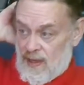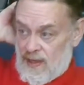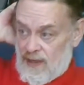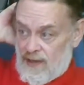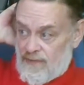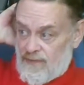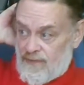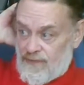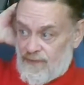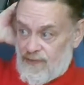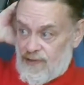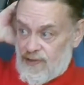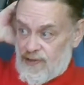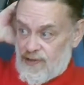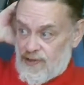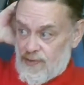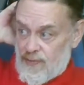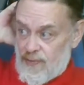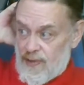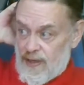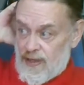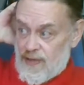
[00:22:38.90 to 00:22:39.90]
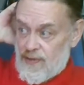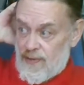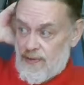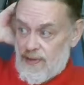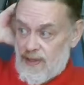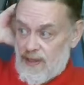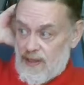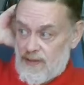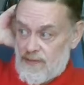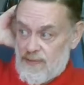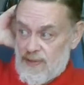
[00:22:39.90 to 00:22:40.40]
If the
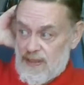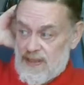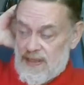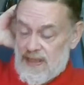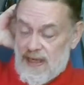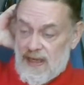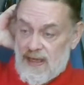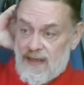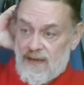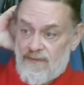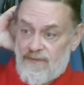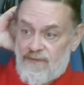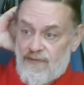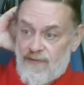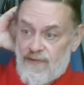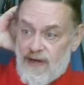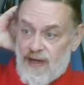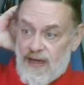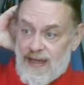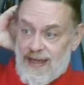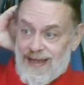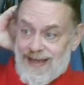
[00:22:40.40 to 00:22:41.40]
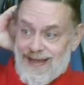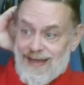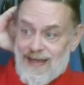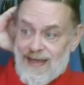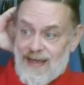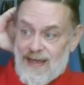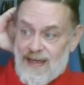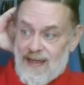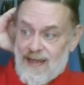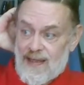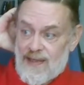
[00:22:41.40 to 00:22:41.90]
surrenderies be taken for any
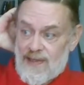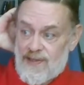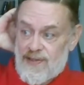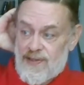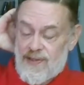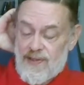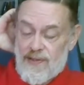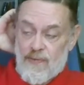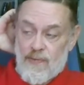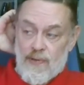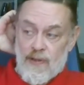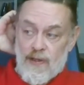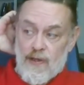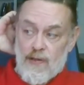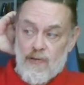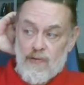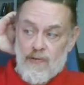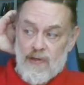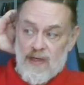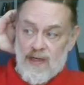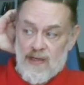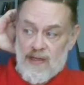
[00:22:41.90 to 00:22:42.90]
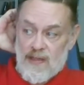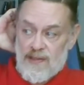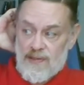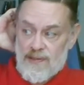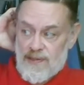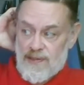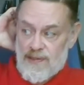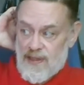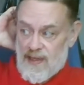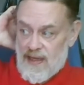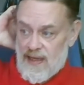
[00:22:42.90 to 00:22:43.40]
index, there were no
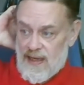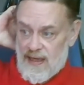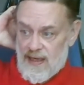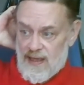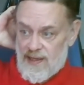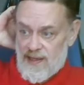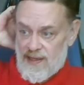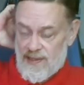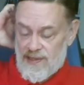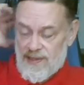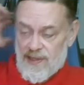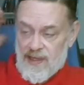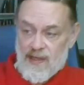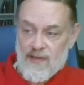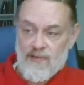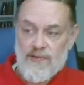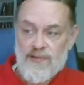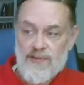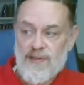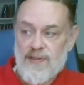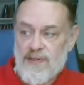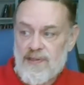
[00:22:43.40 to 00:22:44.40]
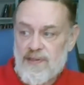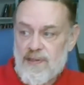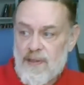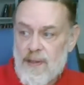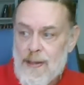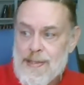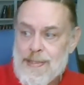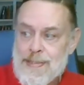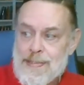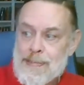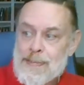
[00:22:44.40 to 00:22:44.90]
nuns in any of these houses.
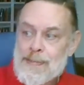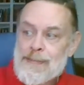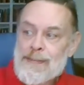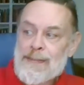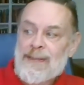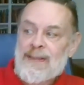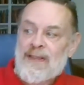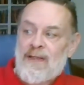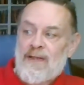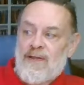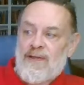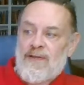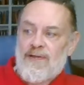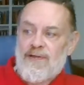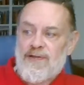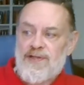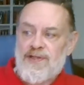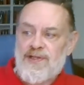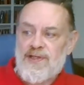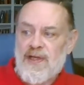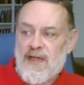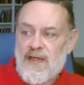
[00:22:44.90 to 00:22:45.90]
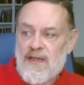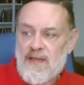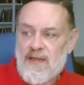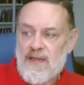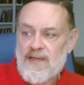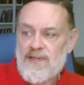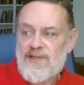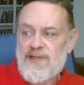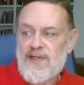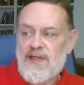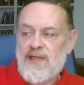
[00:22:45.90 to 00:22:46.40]
Their
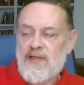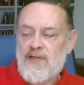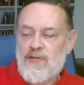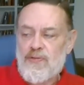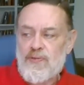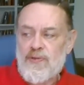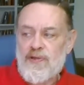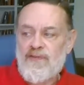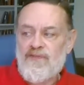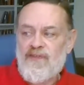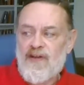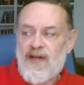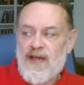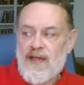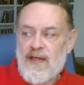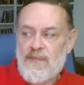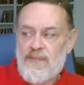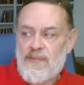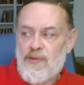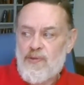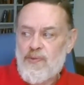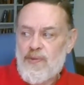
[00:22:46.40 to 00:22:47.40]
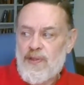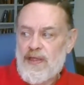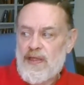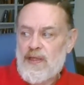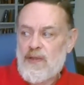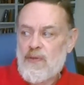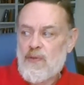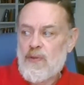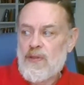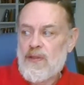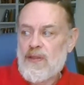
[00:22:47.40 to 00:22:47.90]
sites were divided
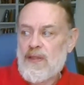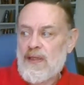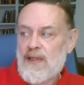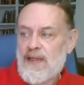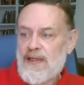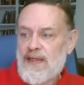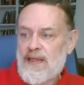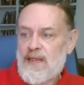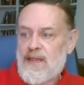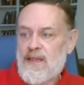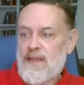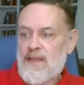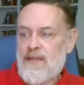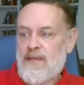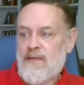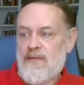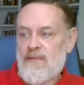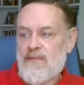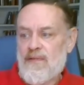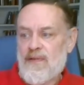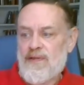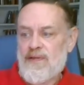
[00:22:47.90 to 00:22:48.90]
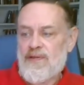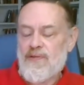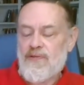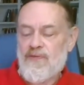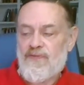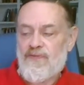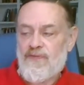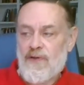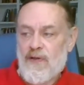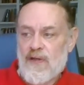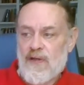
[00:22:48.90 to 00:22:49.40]
between Lord Clinton
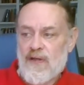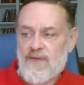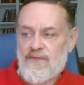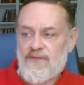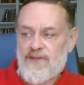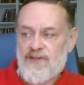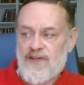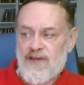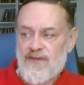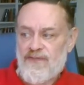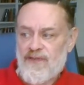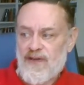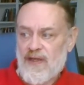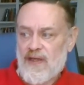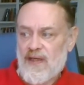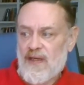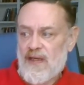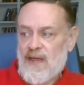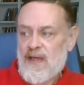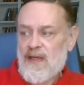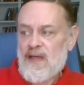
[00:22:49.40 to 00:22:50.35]
do go Suffolk.